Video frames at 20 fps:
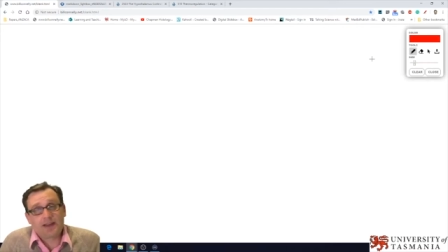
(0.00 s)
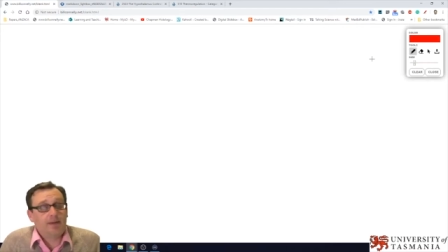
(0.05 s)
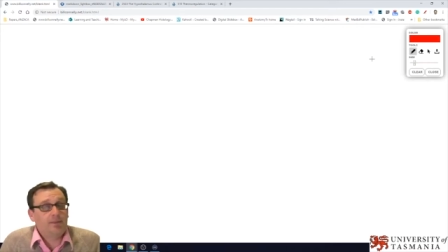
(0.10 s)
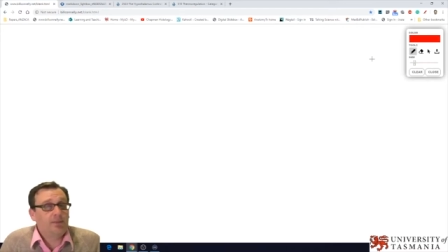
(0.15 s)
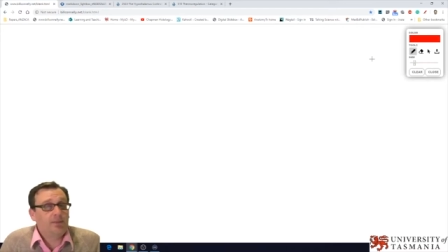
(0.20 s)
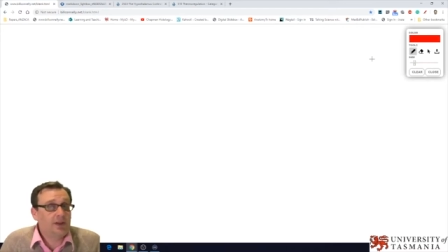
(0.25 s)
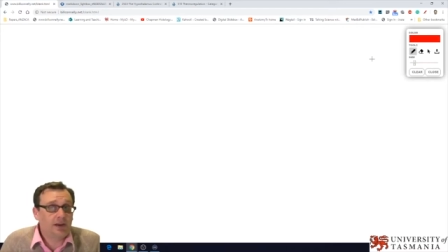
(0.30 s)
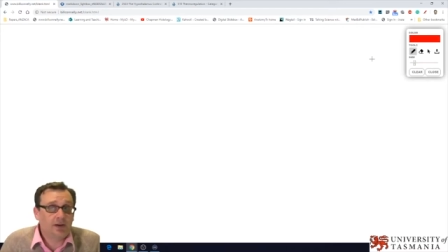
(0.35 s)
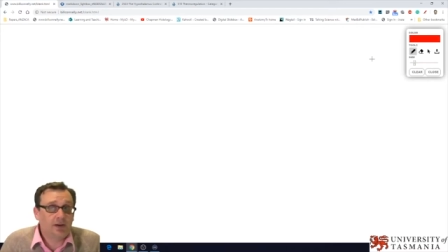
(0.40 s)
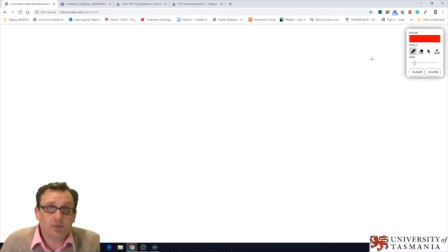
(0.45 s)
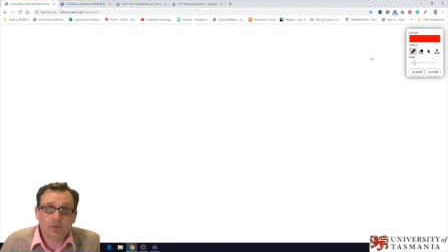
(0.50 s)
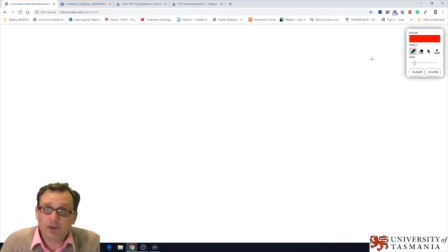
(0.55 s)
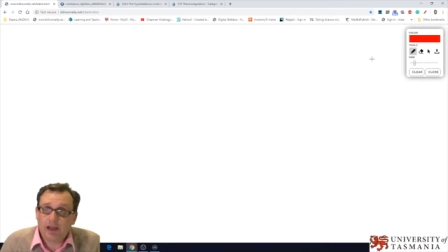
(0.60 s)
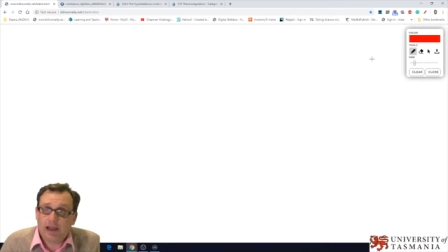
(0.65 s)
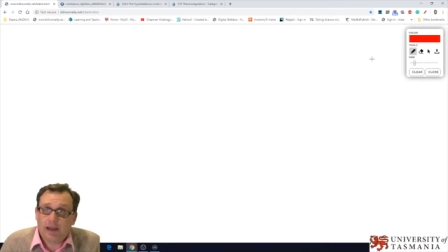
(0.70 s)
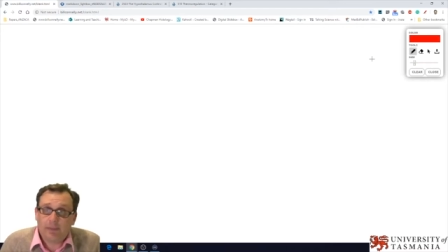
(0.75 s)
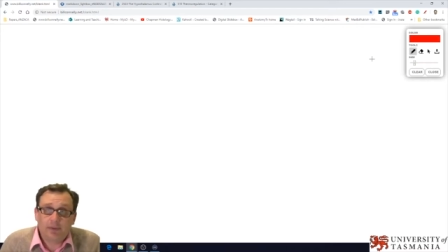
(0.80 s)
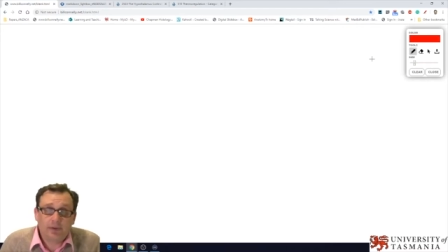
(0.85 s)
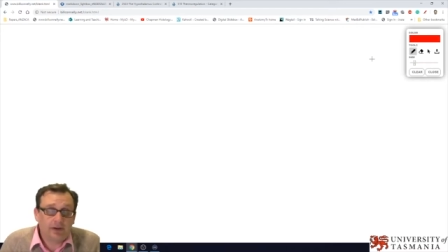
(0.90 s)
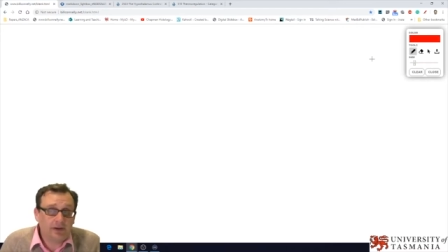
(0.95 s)
The same
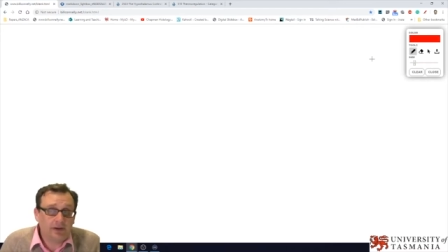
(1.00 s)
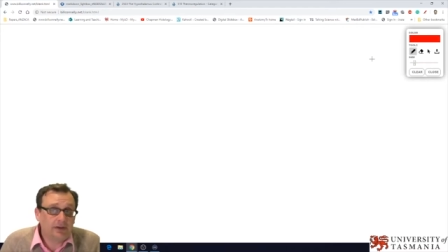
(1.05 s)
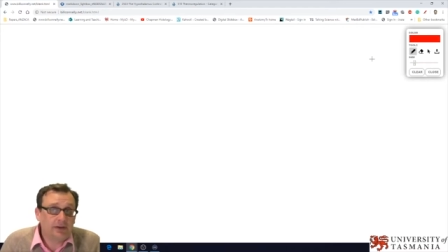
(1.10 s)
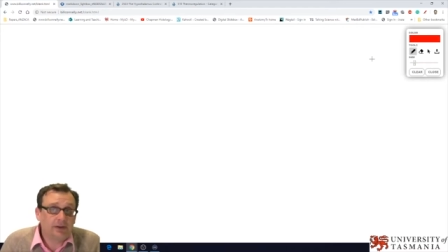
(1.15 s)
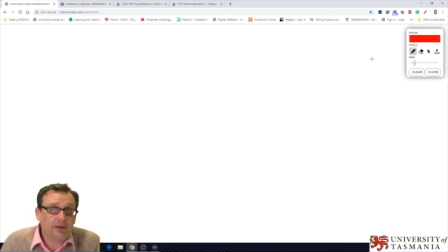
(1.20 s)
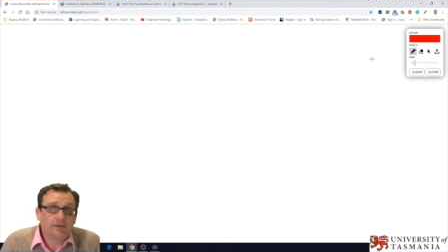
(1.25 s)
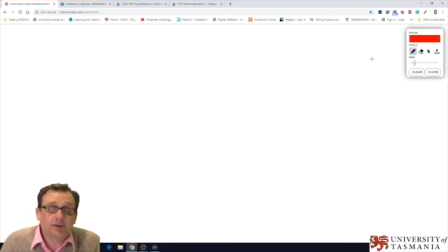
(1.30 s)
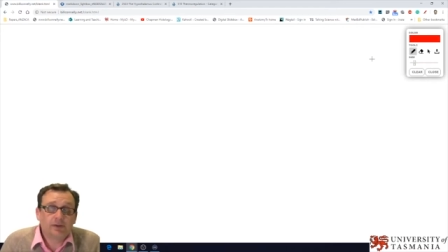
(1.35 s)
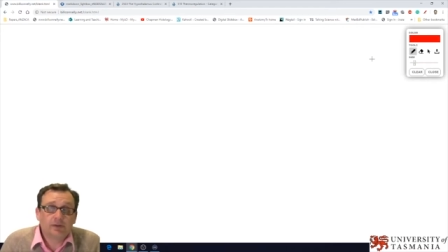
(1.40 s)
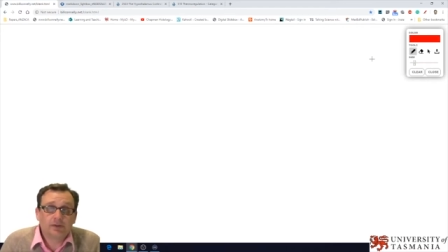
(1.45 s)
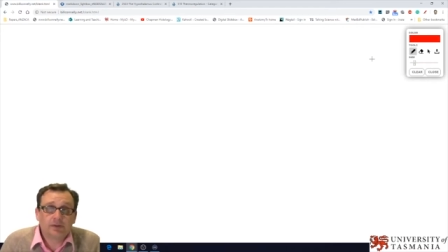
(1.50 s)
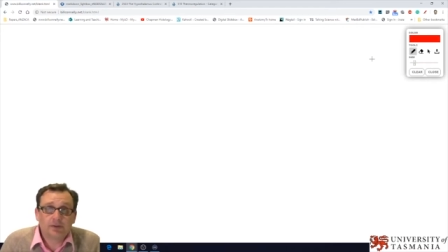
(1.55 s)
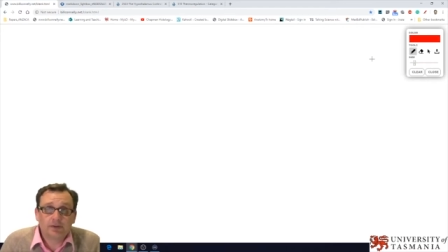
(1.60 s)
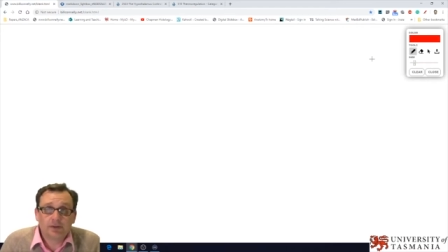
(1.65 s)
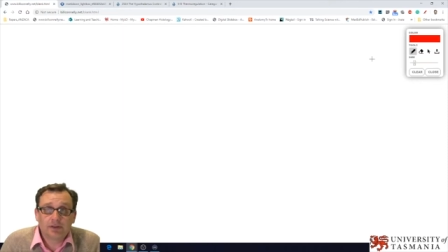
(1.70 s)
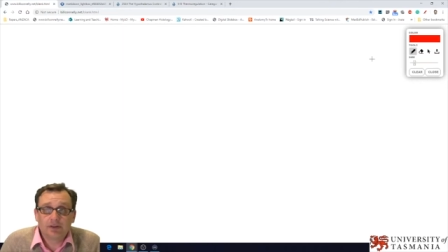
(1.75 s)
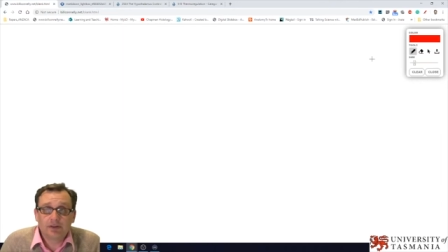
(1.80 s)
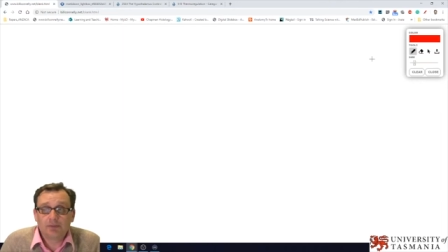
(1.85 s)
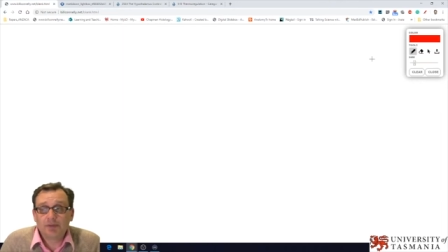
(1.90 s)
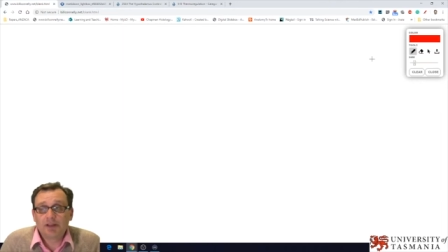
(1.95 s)
thing will happen if
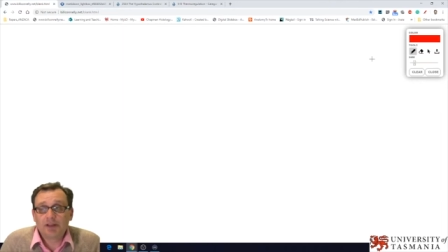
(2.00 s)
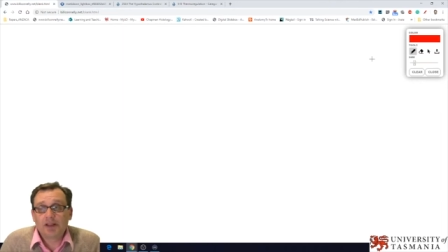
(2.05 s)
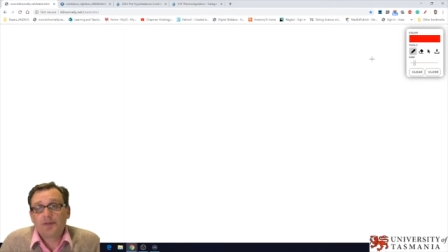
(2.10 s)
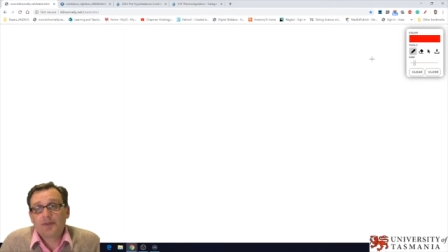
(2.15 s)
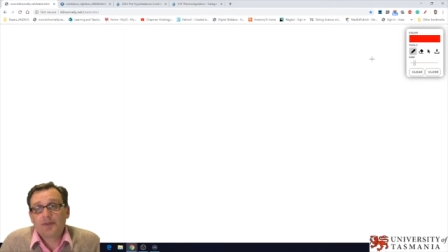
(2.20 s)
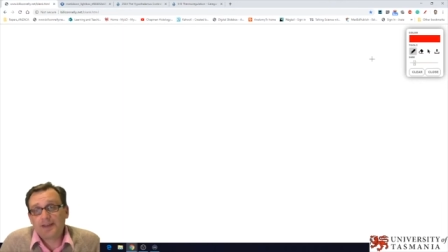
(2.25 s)
you're in